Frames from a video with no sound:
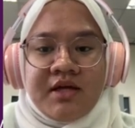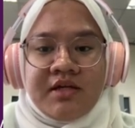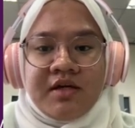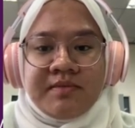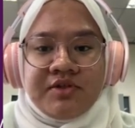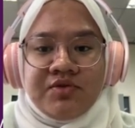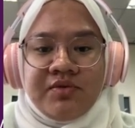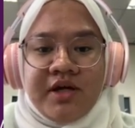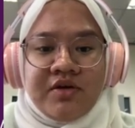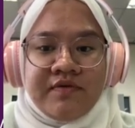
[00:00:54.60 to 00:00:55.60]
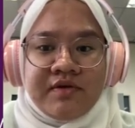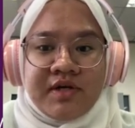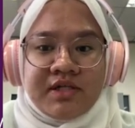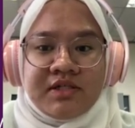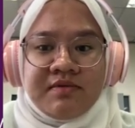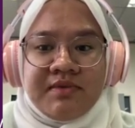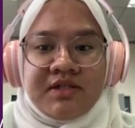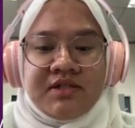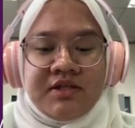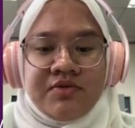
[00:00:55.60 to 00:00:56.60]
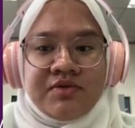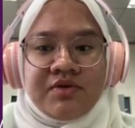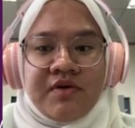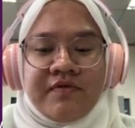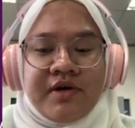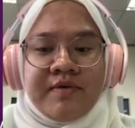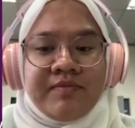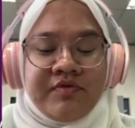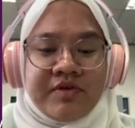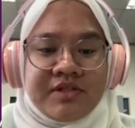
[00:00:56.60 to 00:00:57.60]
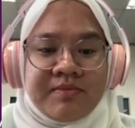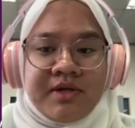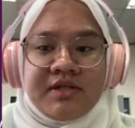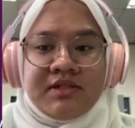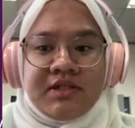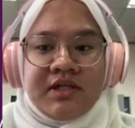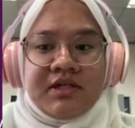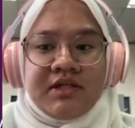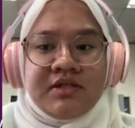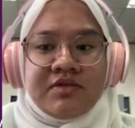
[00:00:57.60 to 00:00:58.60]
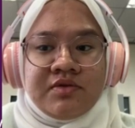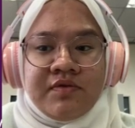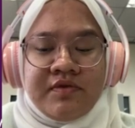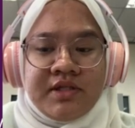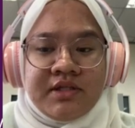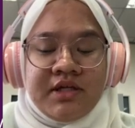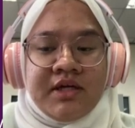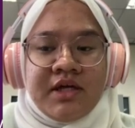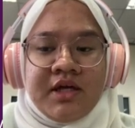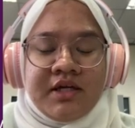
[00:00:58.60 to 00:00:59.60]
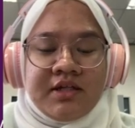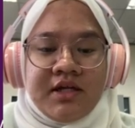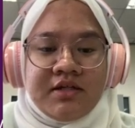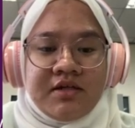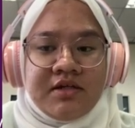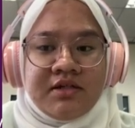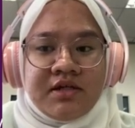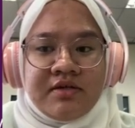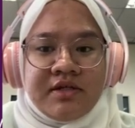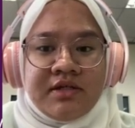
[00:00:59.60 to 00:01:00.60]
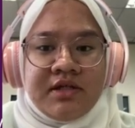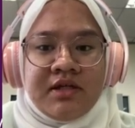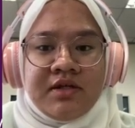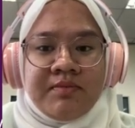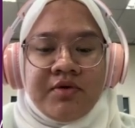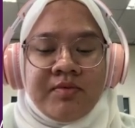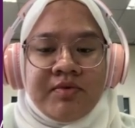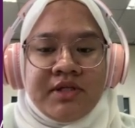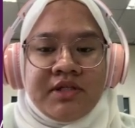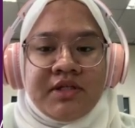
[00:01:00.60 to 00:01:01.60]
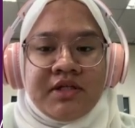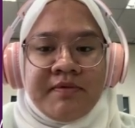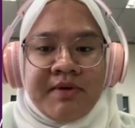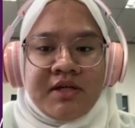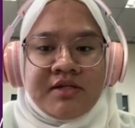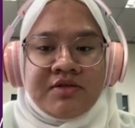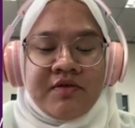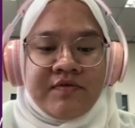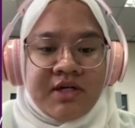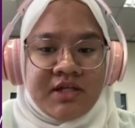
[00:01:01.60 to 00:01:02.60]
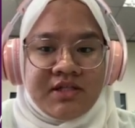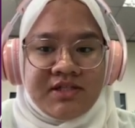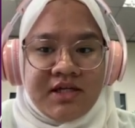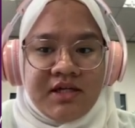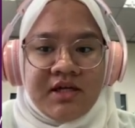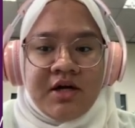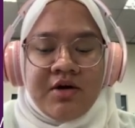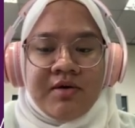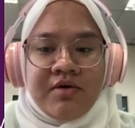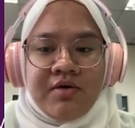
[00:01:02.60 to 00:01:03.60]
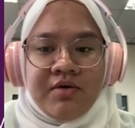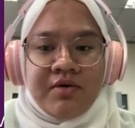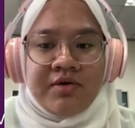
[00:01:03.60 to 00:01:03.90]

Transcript: Number 2, act of aggression means the use of armed force by a state against the sovereignty, territorial integrity, or political independence of another state, or